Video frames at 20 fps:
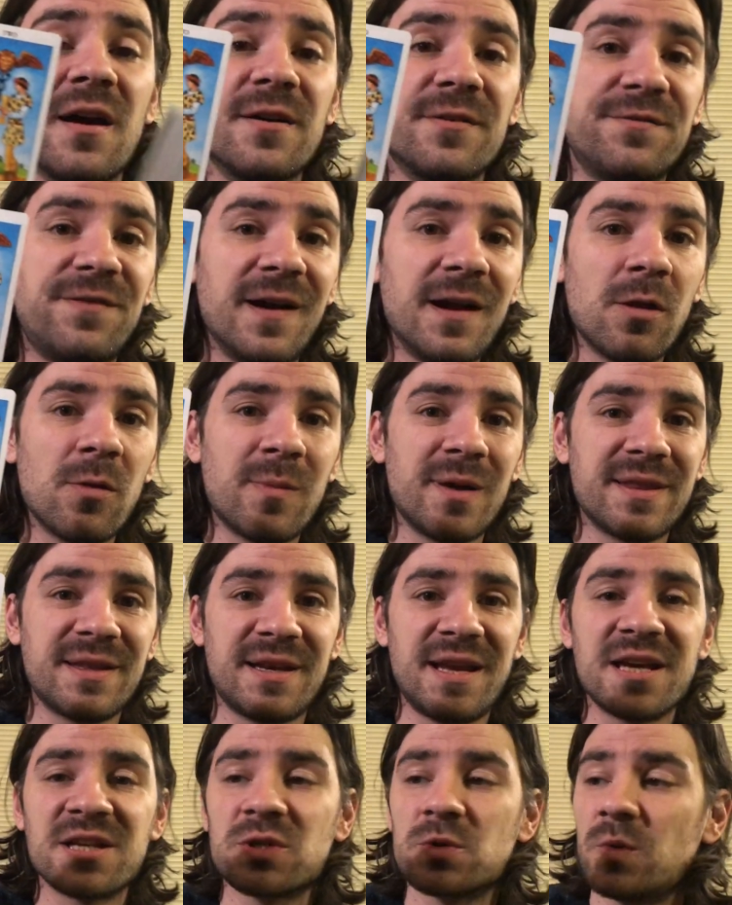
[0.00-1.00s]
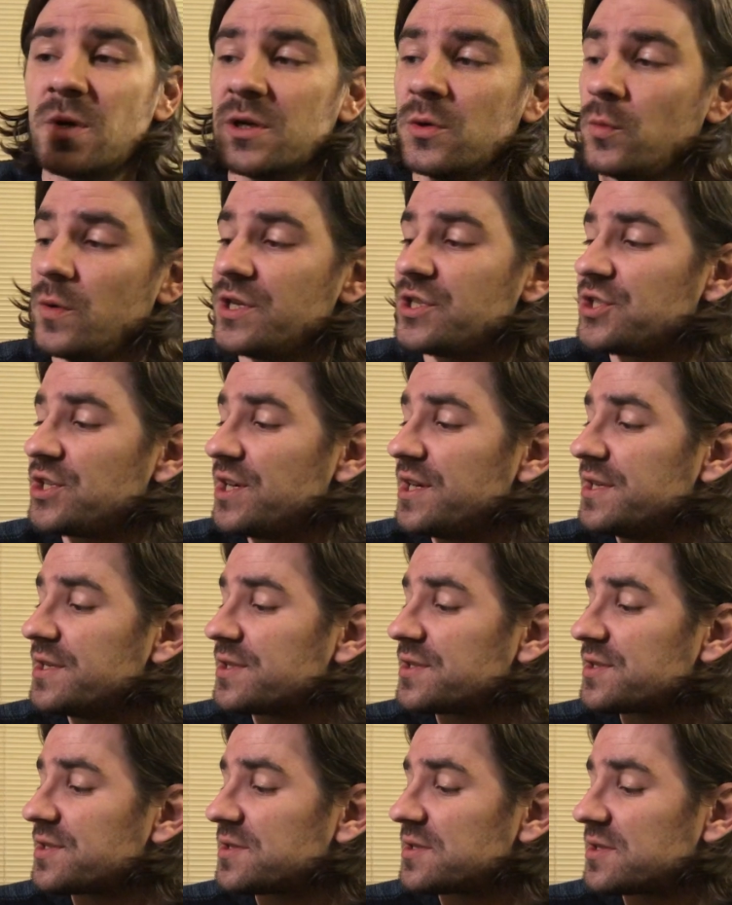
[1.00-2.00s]
Followed by the next one which
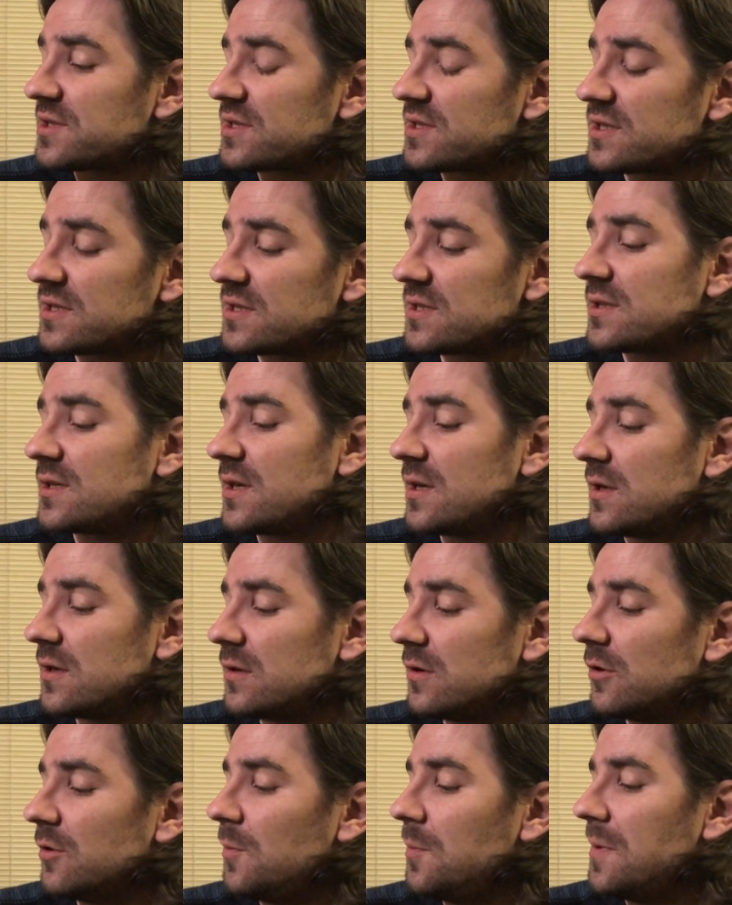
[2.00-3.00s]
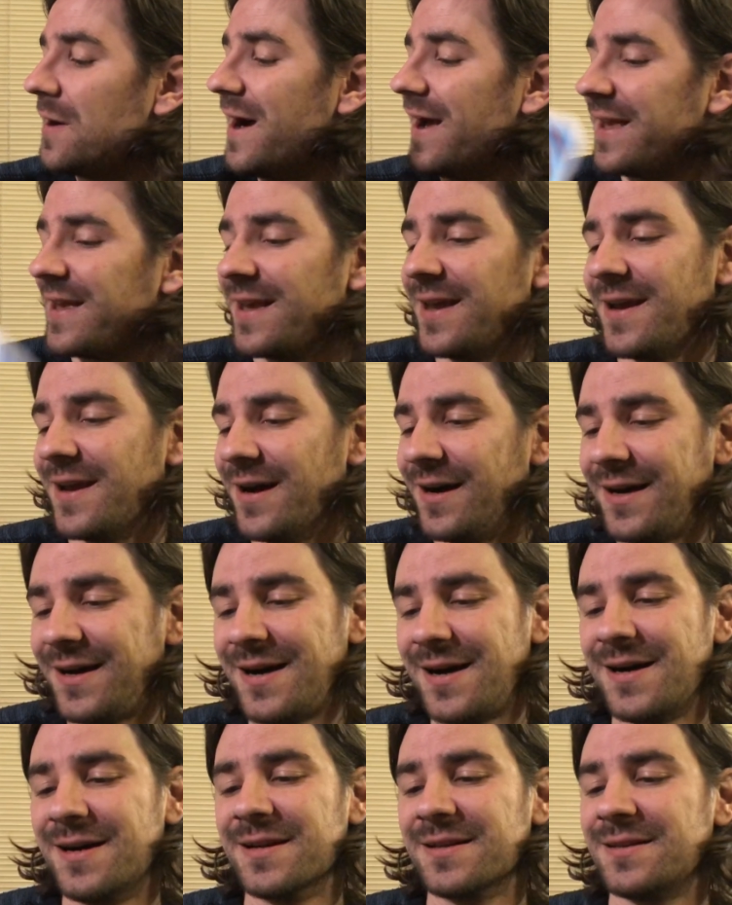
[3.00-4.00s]
is, oh my
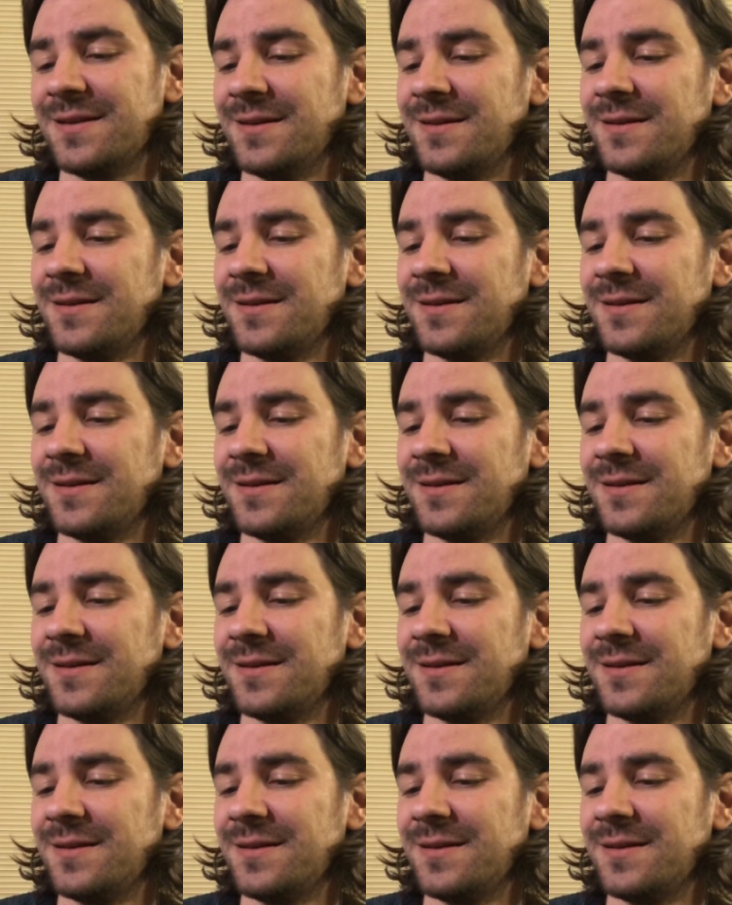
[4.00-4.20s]
god.